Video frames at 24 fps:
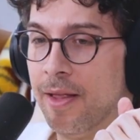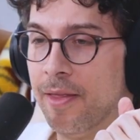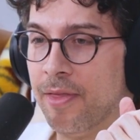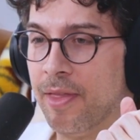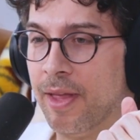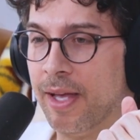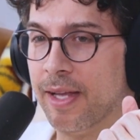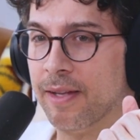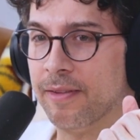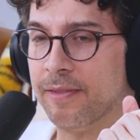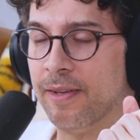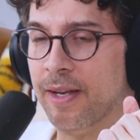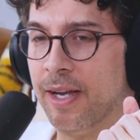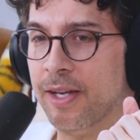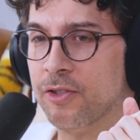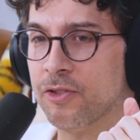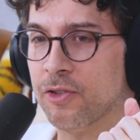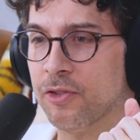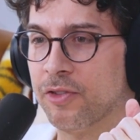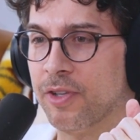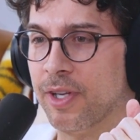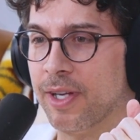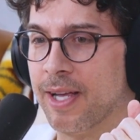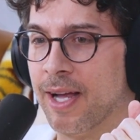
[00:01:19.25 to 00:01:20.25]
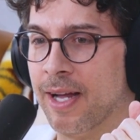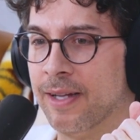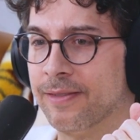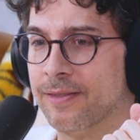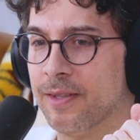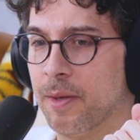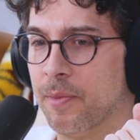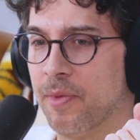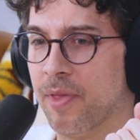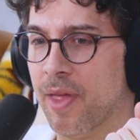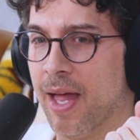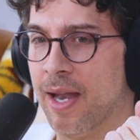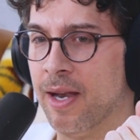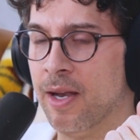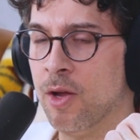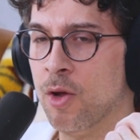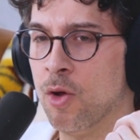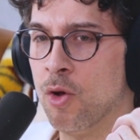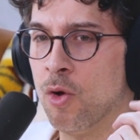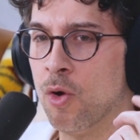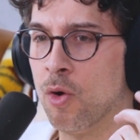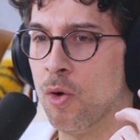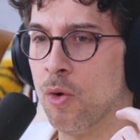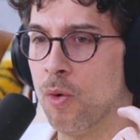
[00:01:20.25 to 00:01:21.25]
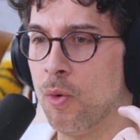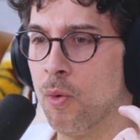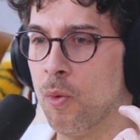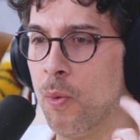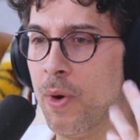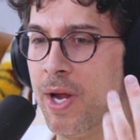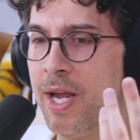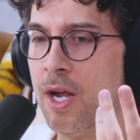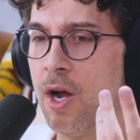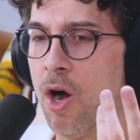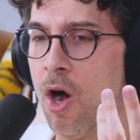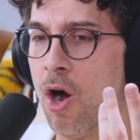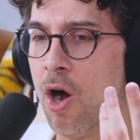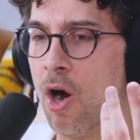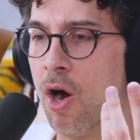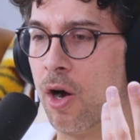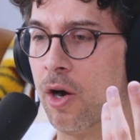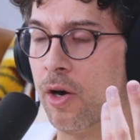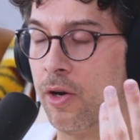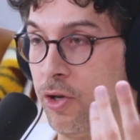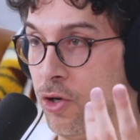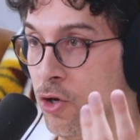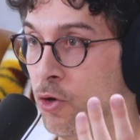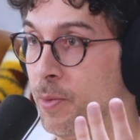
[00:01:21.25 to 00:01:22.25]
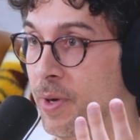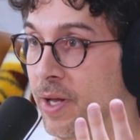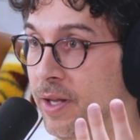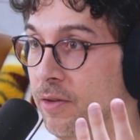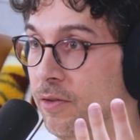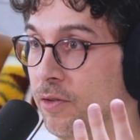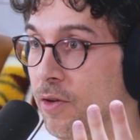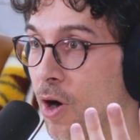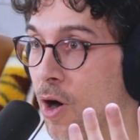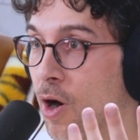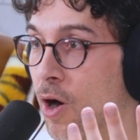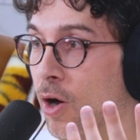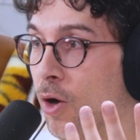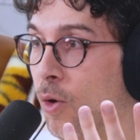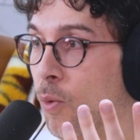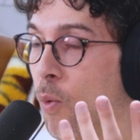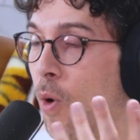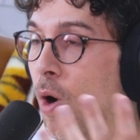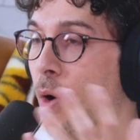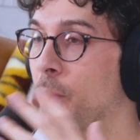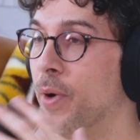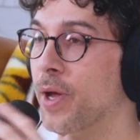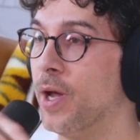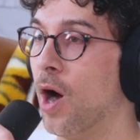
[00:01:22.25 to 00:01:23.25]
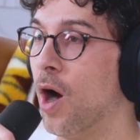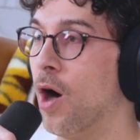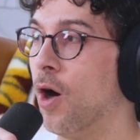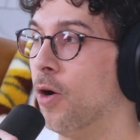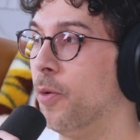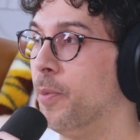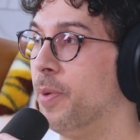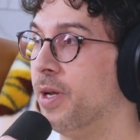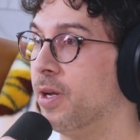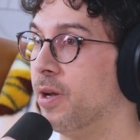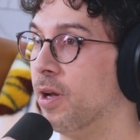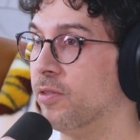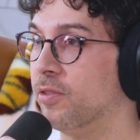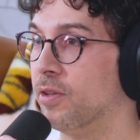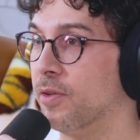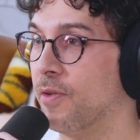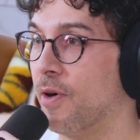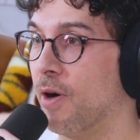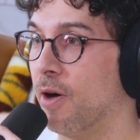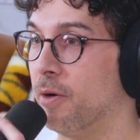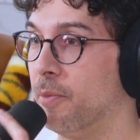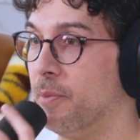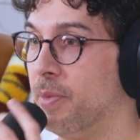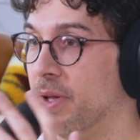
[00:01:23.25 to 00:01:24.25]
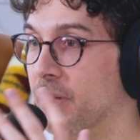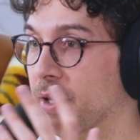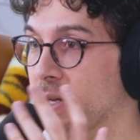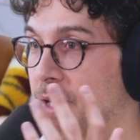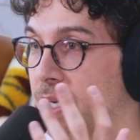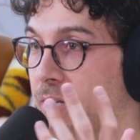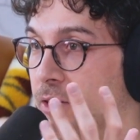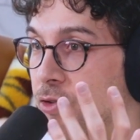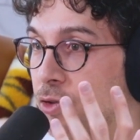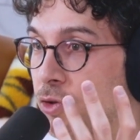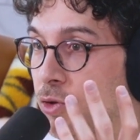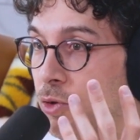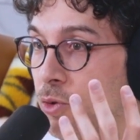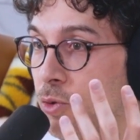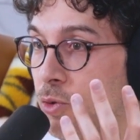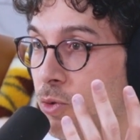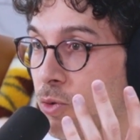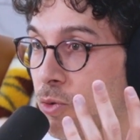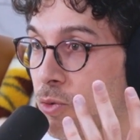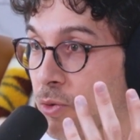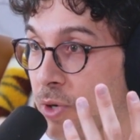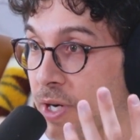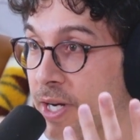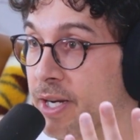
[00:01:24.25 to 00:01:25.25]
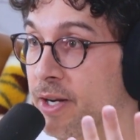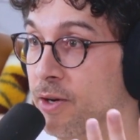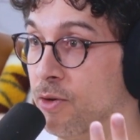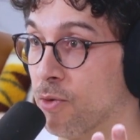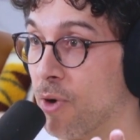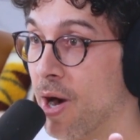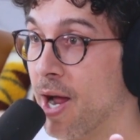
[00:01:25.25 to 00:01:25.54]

think it's an interesting concept that humans are what we are because of our ability to read and